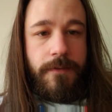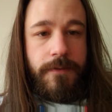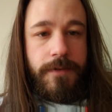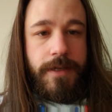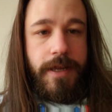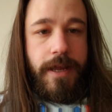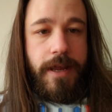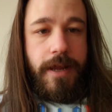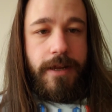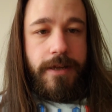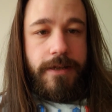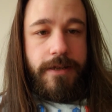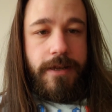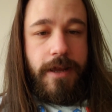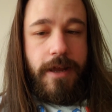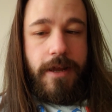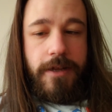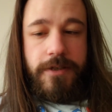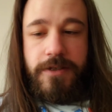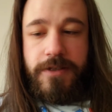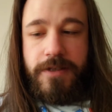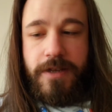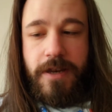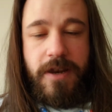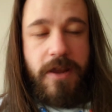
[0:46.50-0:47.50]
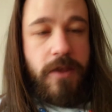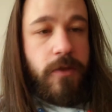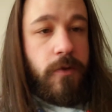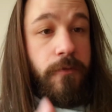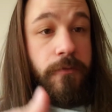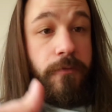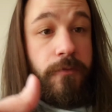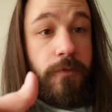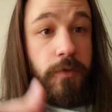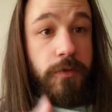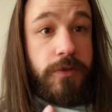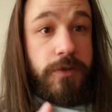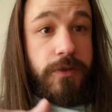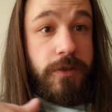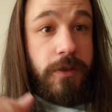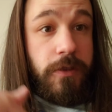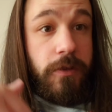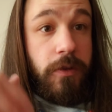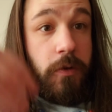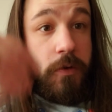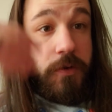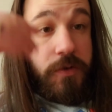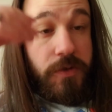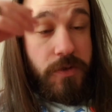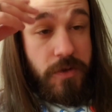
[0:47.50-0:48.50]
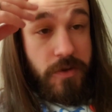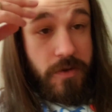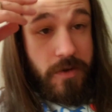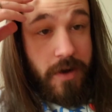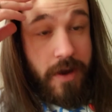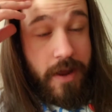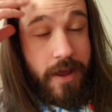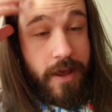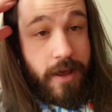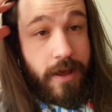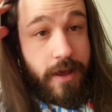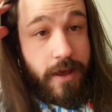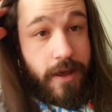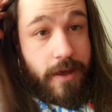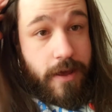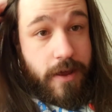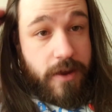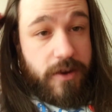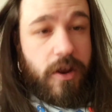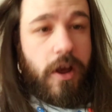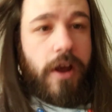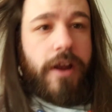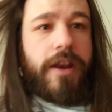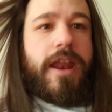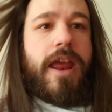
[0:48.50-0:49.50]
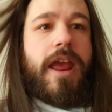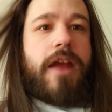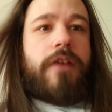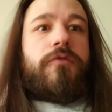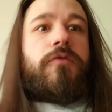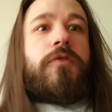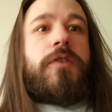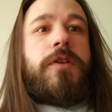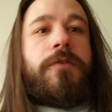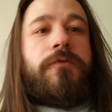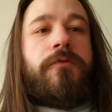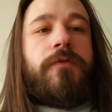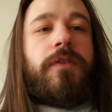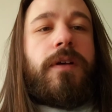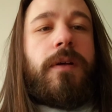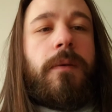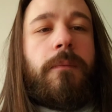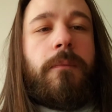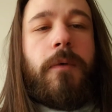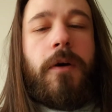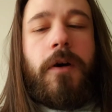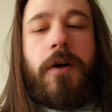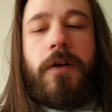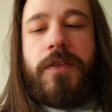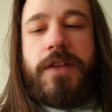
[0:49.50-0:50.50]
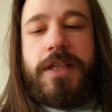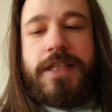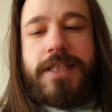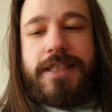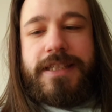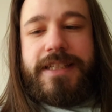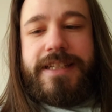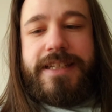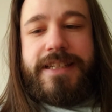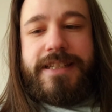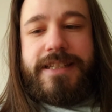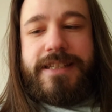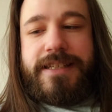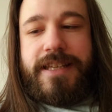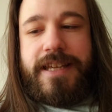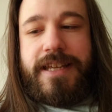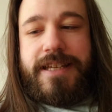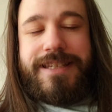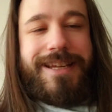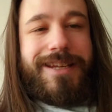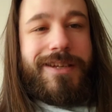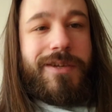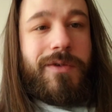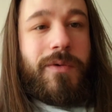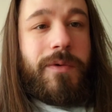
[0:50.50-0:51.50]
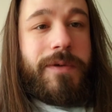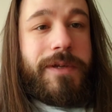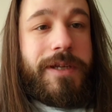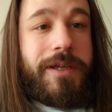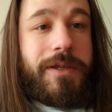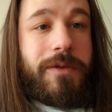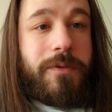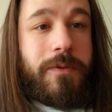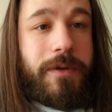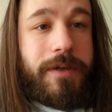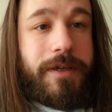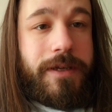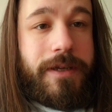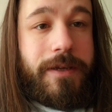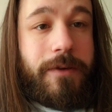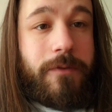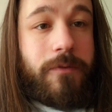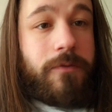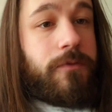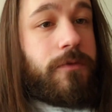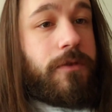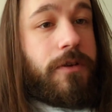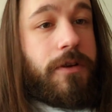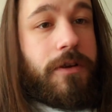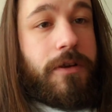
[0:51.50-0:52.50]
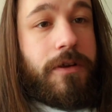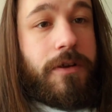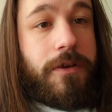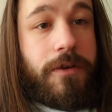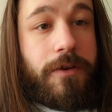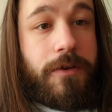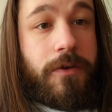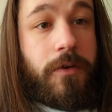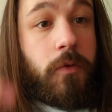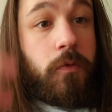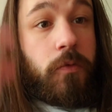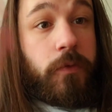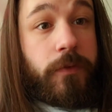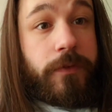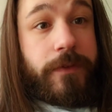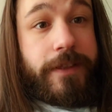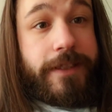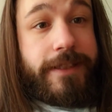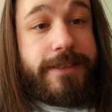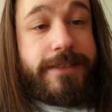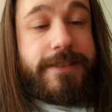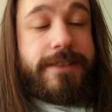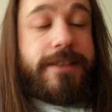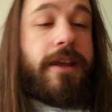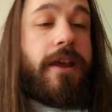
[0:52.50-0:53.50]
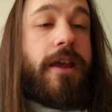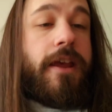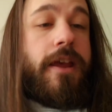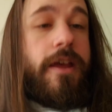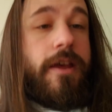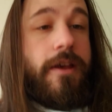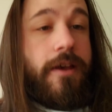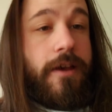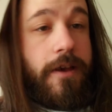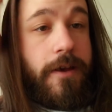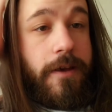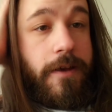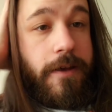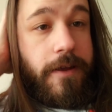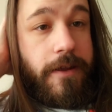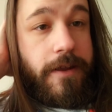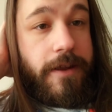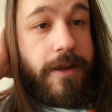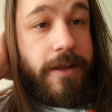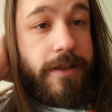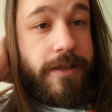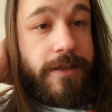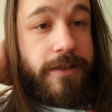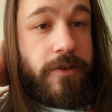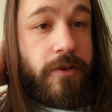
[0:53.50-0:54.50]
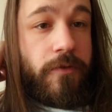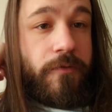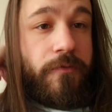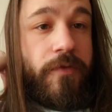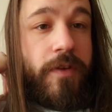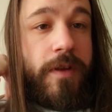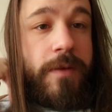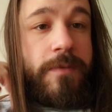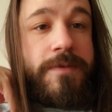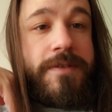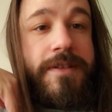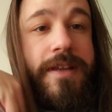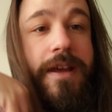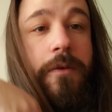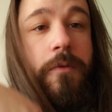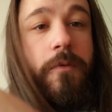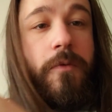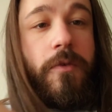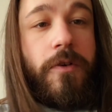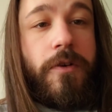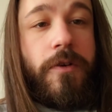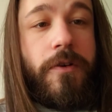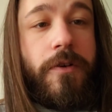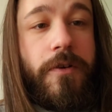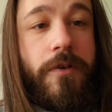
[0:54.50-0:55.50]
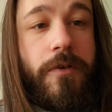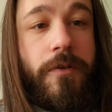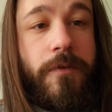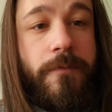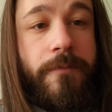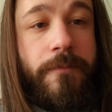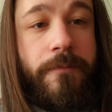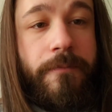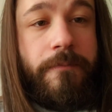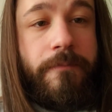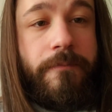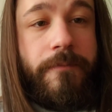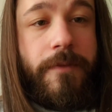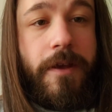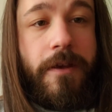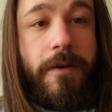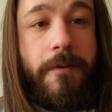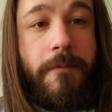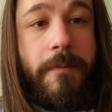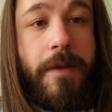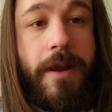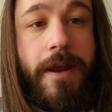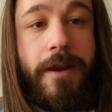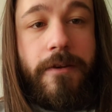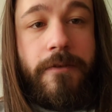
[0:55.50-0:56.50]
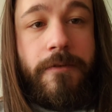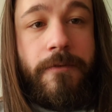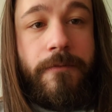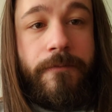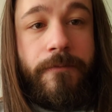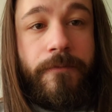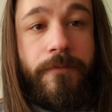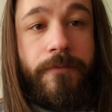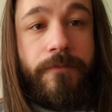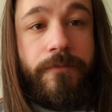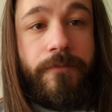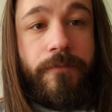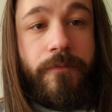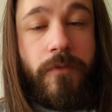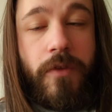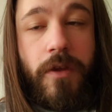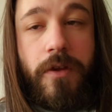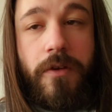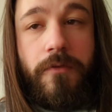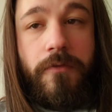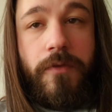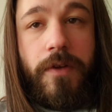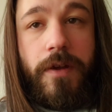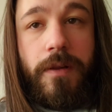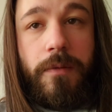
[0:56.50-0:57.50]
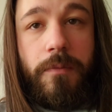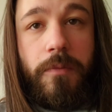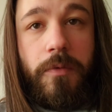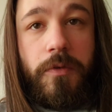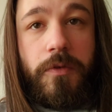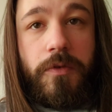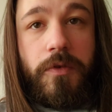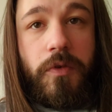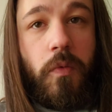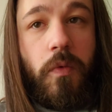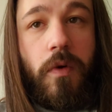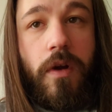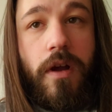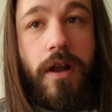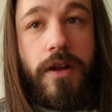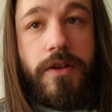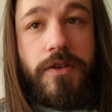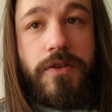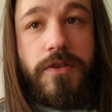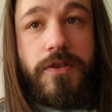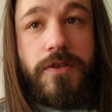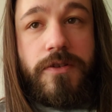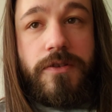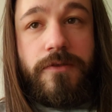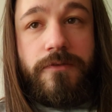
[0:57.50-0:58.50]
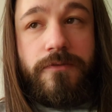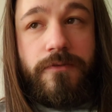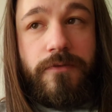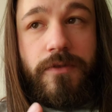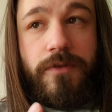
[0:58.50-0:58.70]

And just another full disclosure: not every film on this list is a 2020 release. There are films that were made available to watch